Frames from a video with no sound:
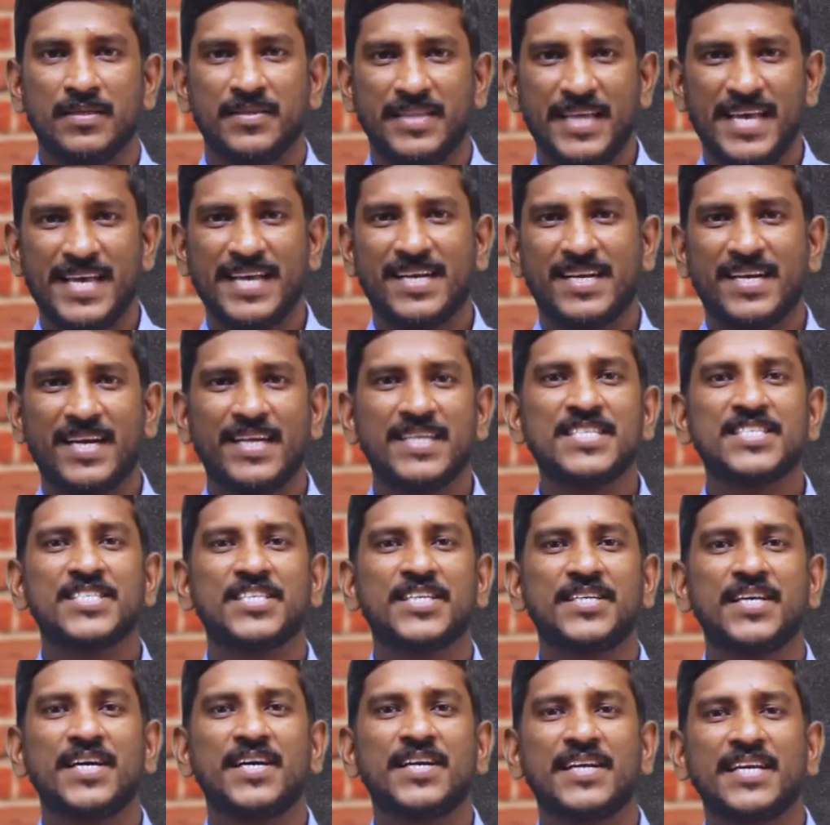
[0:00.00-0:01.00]
They
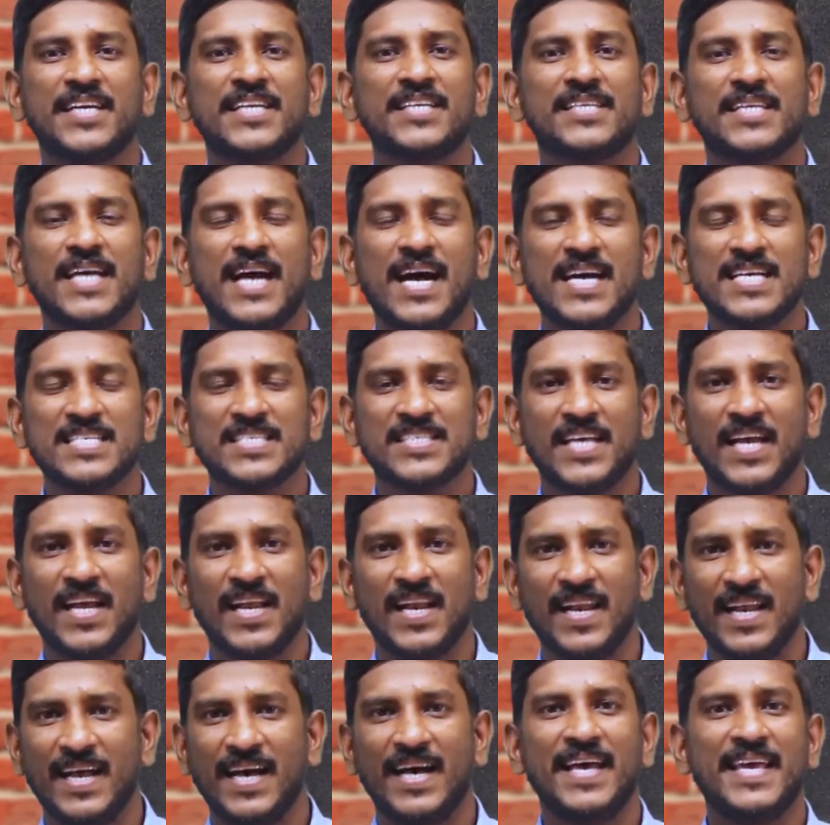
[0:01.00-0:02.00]
consider it as
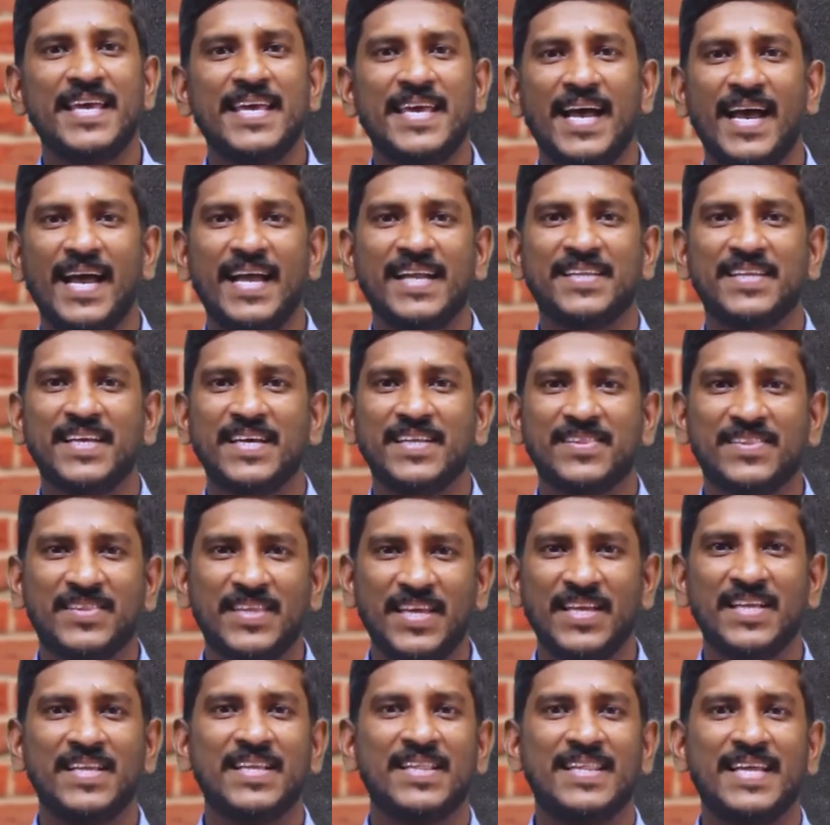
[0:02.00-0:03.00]
a lie and they
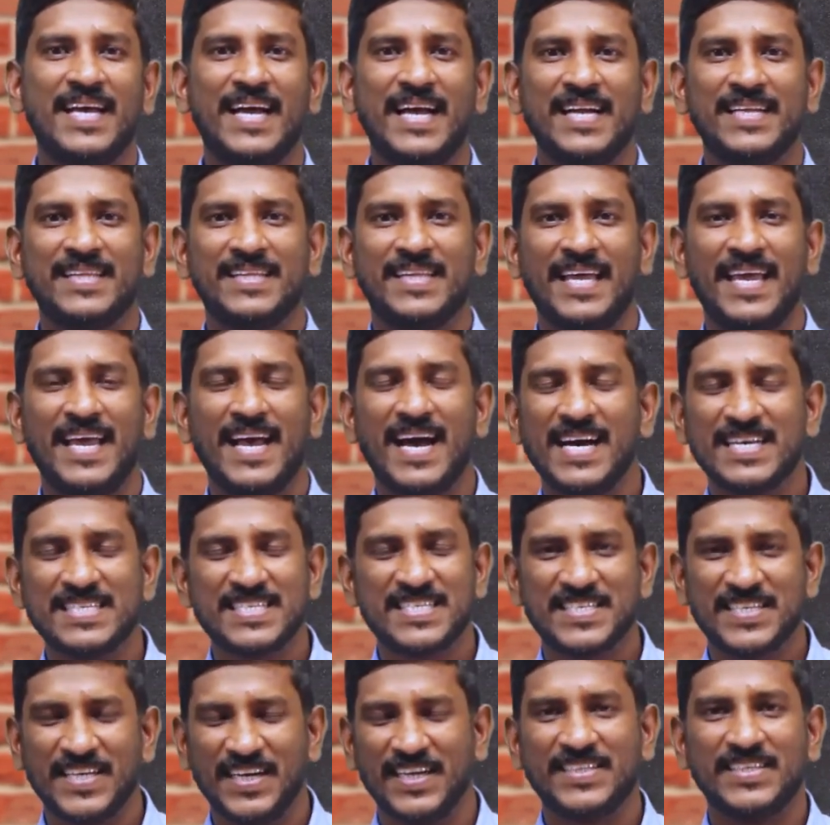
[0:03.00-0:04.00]
think that they are
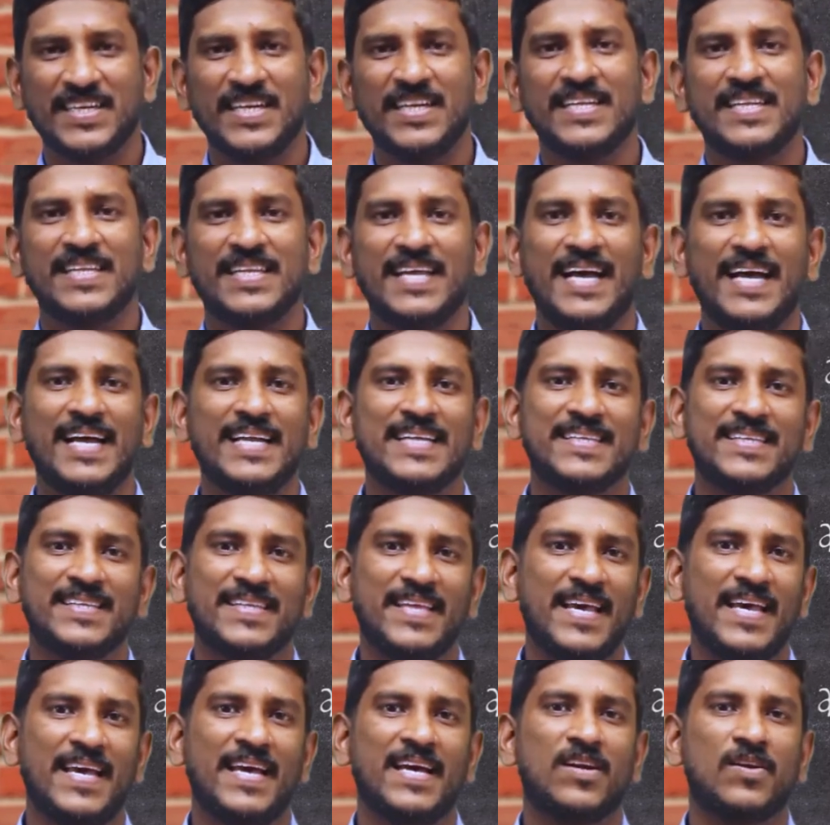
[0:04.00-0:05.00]
certain
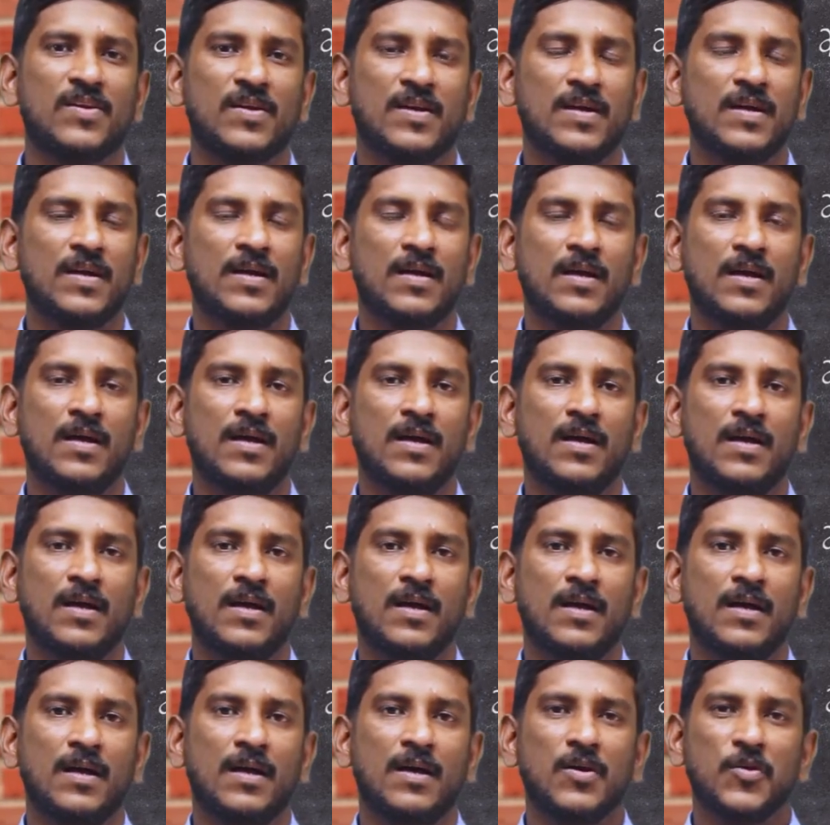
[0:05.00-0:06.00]
that their
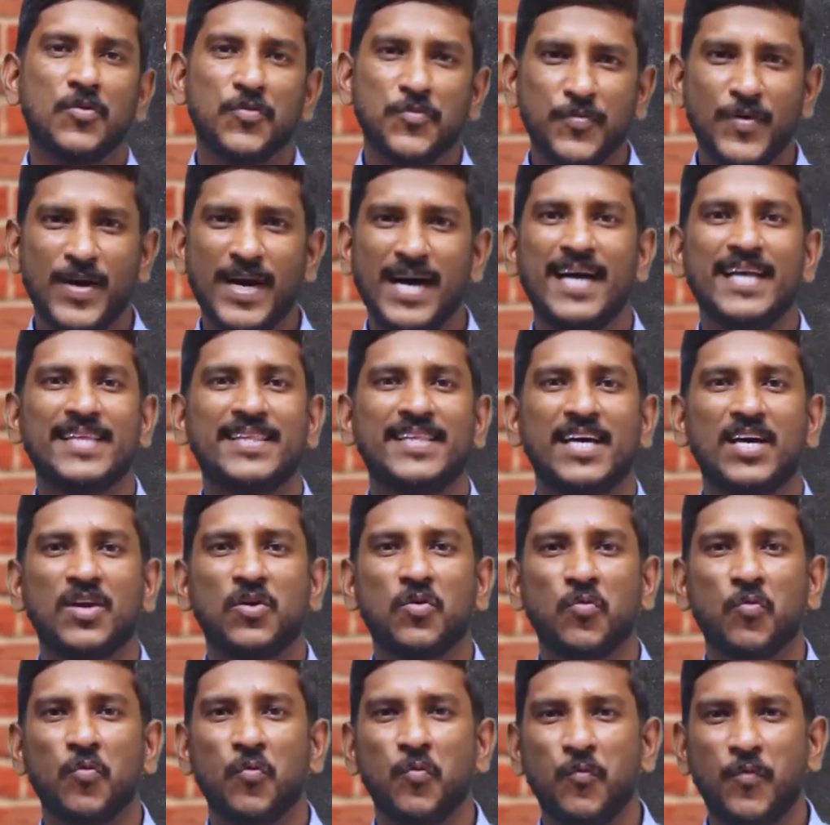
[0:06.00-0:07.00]

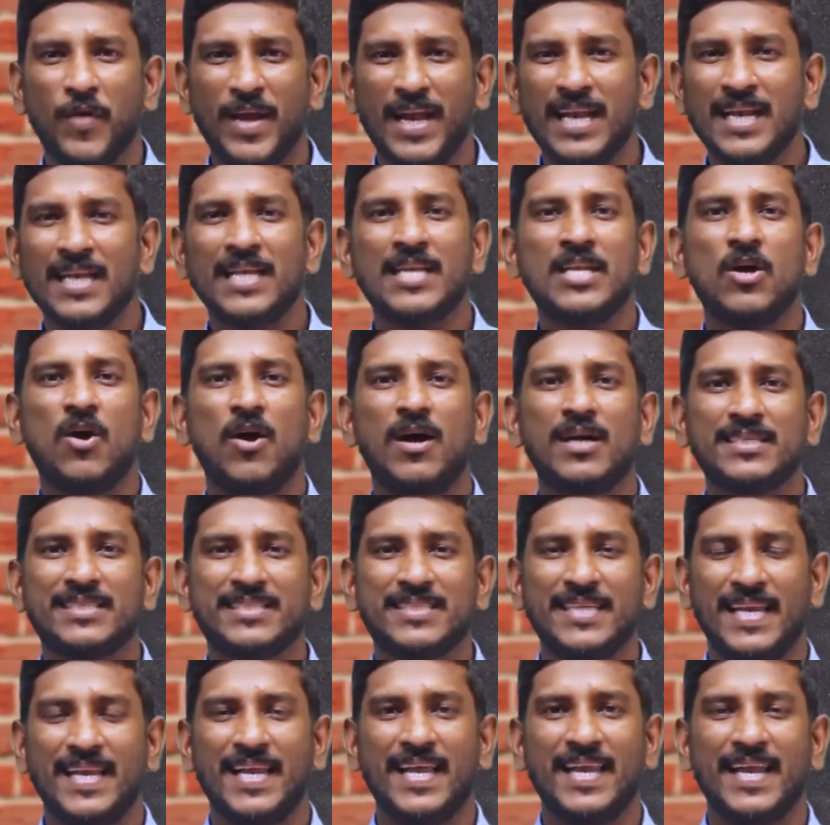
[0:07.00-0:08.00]
father will
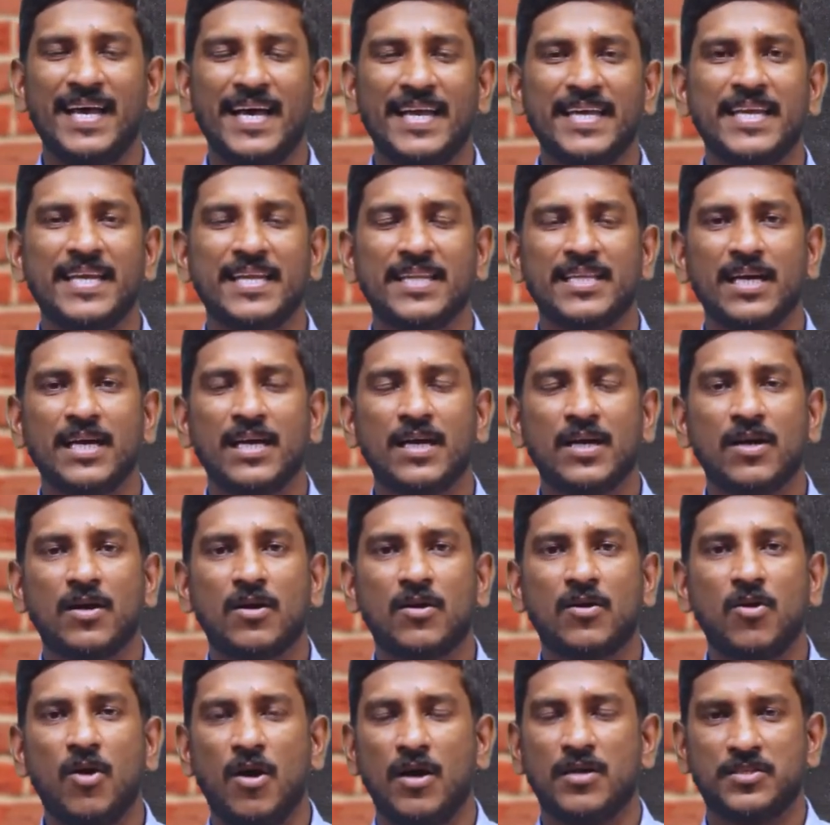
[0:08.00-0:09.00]
not tell a lie in the
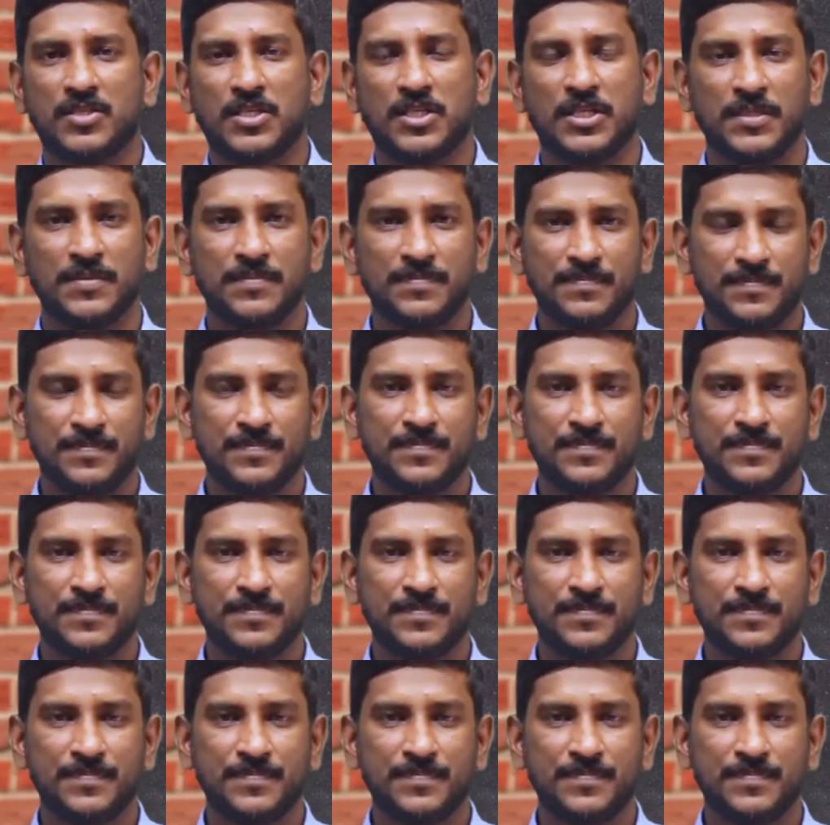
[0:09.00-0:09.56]
court.